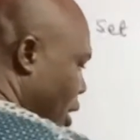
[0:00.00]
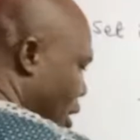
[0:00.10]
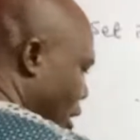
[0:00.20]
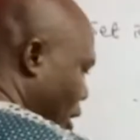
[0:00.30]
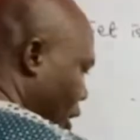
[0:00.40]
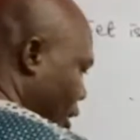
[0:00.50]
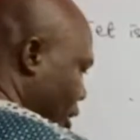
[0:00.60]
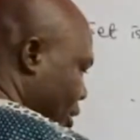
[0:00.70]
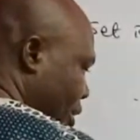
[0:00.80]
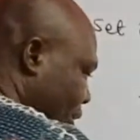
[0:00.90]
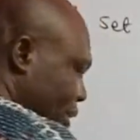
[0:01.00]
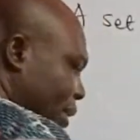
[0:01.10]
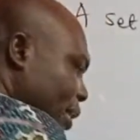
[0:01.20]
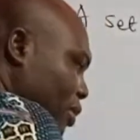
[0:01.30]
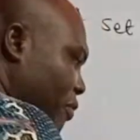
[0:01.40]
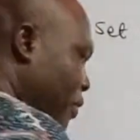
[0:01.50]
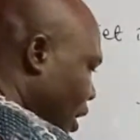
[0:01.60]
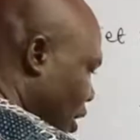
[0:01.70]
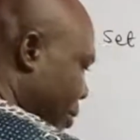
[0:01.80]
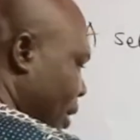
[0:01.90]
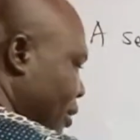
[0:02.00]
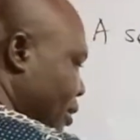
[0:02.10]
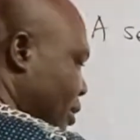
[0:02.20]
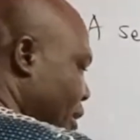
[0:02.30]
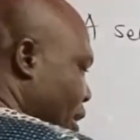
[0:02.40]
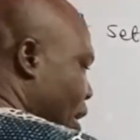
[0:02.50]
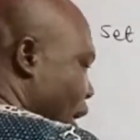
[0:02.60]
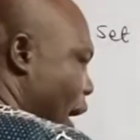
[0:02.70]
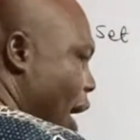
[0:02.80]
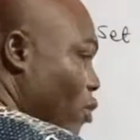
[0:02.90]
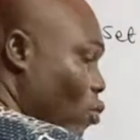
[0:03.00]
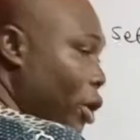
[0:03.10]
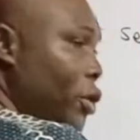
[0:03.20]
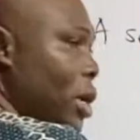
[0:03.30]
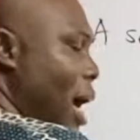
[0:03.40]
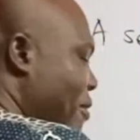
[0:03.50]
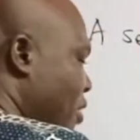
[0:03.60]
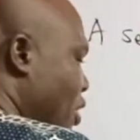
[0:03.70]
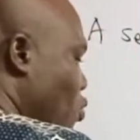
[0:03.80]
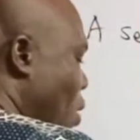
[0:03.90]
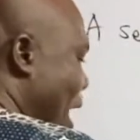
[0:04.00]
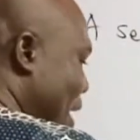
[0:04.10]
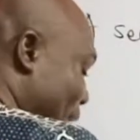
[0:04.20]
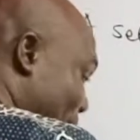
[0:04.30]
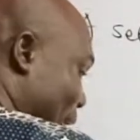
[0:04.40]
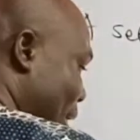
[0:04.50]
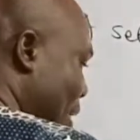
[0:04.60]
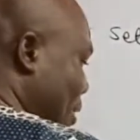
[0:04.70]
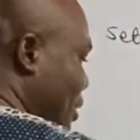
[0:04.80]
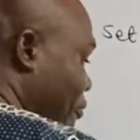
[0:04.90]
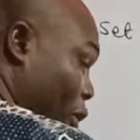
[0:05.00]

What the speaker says: is the set of elements, and what you have in Y is, for